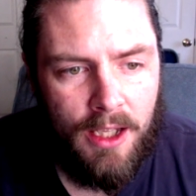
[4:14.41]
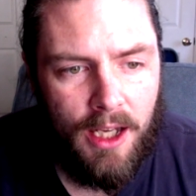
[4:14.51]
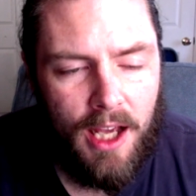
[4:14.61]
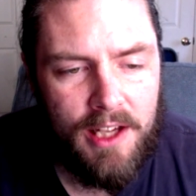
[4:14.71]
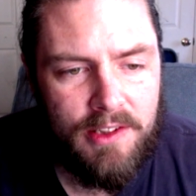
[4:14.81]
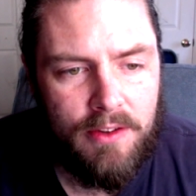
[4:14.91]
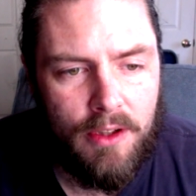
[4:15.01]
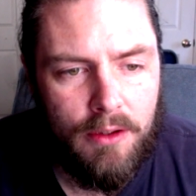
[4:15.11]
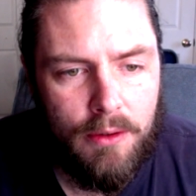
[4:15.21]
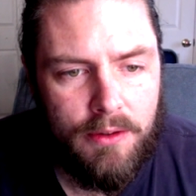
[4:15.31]
I ask the
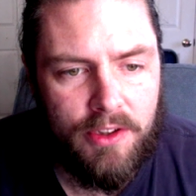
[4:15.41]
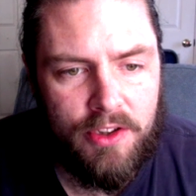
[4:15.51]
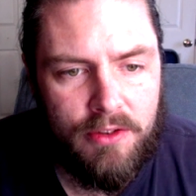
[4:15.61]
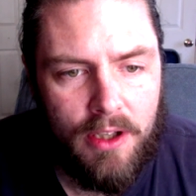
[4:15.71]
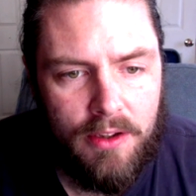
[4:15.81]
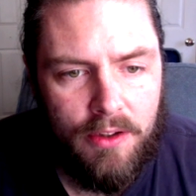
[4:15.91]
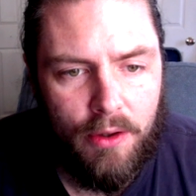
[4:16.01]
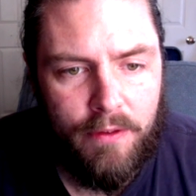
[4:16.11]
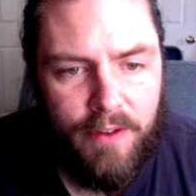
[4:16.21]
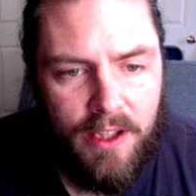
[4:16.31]
Lord to strengthen
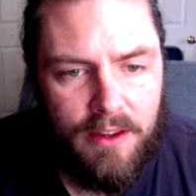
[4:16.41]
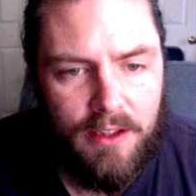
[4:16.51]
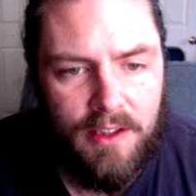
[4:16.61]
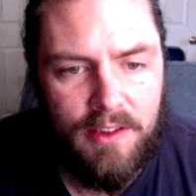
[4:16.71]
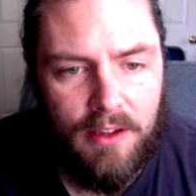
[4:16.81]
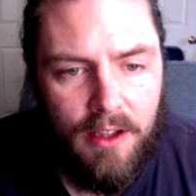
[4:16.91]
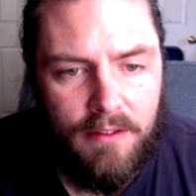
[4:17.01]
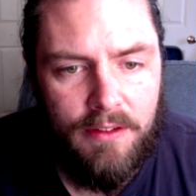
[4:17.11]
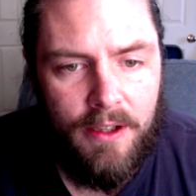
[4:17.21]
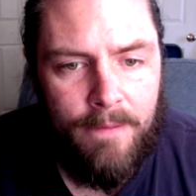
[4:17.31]
your faith in his love,
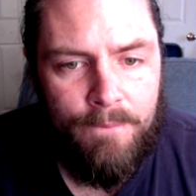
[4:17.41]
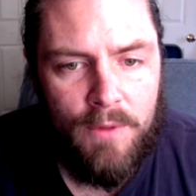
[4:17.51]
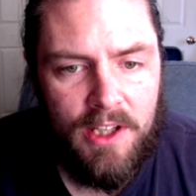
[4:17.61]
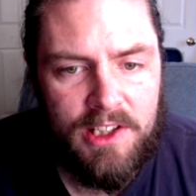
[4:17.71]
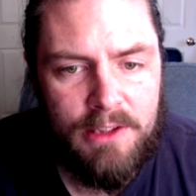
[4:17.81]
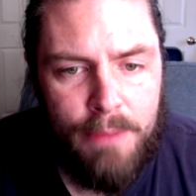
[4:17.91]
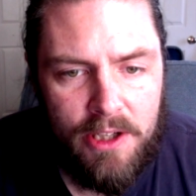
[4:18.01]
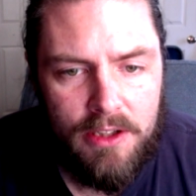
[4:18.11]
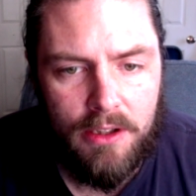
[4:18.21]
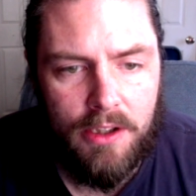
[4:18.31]

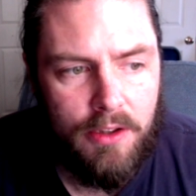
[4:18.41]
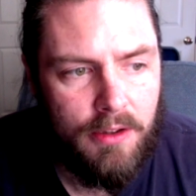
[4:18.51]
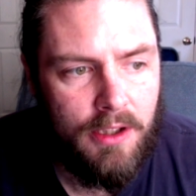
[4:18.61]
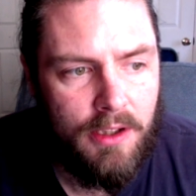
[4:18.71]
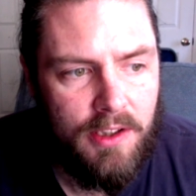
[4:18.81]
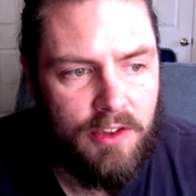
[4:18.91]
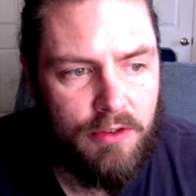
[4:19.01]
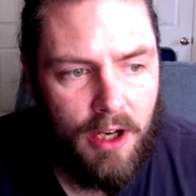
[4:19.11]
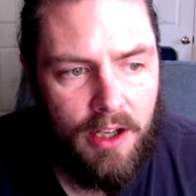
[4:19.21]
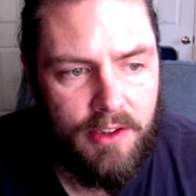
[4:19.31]
especially during these
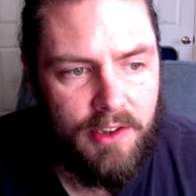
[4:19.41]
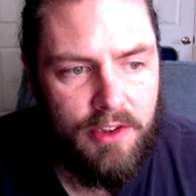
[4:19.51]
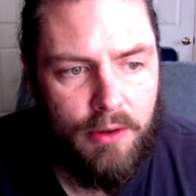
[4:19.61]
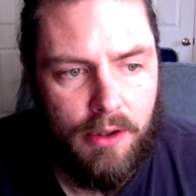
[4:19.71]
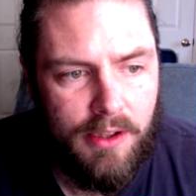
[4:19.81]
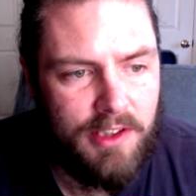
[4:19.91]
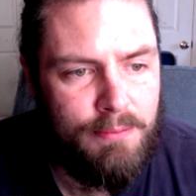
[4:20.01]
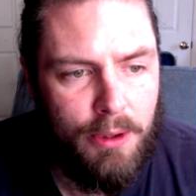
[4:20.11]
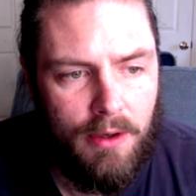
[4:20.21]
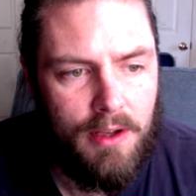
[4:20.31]
trials that you are
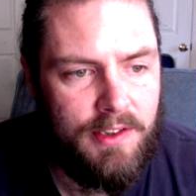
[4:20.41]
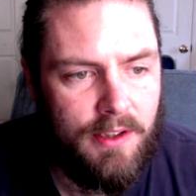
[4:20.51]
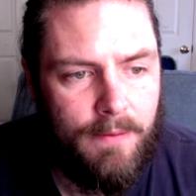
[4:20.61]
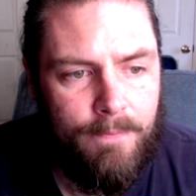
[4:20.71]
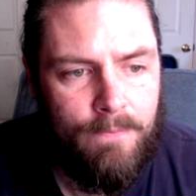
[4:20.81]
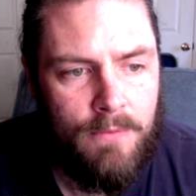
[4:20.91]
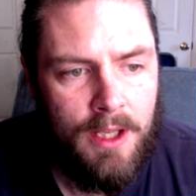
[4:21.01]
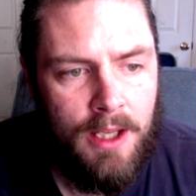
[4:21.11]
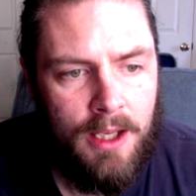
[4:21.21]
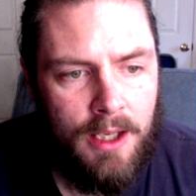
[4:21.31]
experiencing.
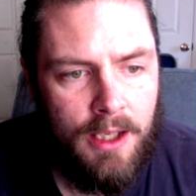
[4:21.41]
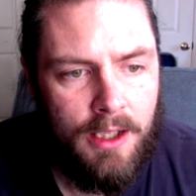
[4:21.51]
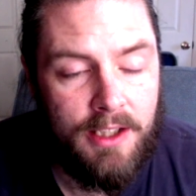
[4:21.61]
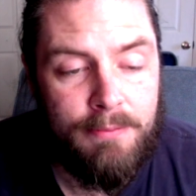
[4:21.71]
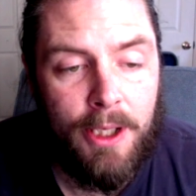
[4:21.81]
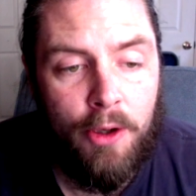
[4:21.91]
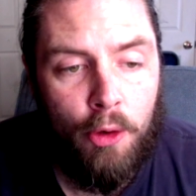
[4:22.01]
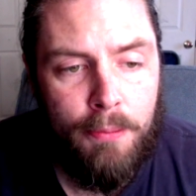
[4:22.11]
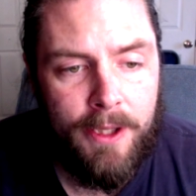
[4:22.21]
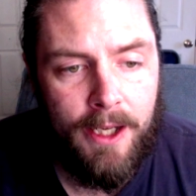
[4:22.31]
It is my
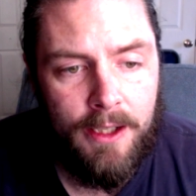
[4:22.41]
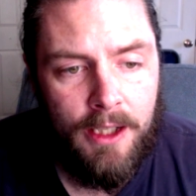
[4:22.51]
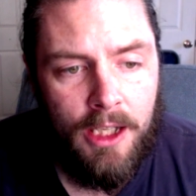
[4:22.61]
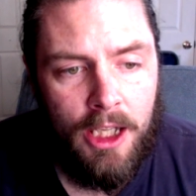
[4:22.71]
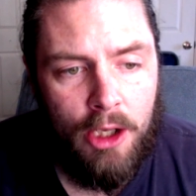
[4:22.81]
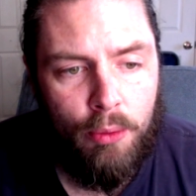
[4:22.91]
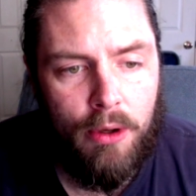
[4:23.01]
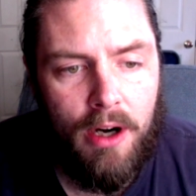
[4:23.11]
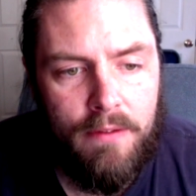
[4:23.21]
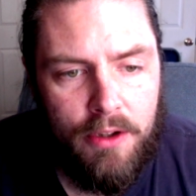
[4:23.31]
hope that,
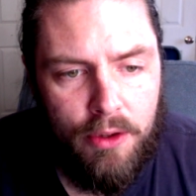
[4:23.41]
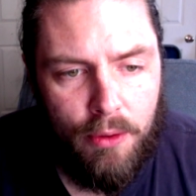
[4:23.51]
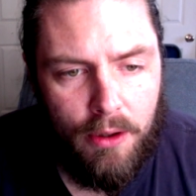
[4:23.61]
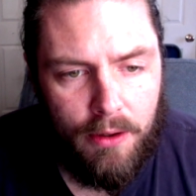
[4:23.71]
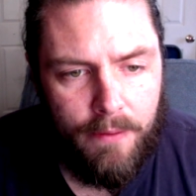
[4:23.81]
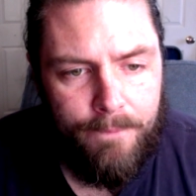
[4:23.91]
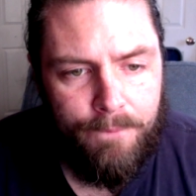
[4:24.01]
wherever you are,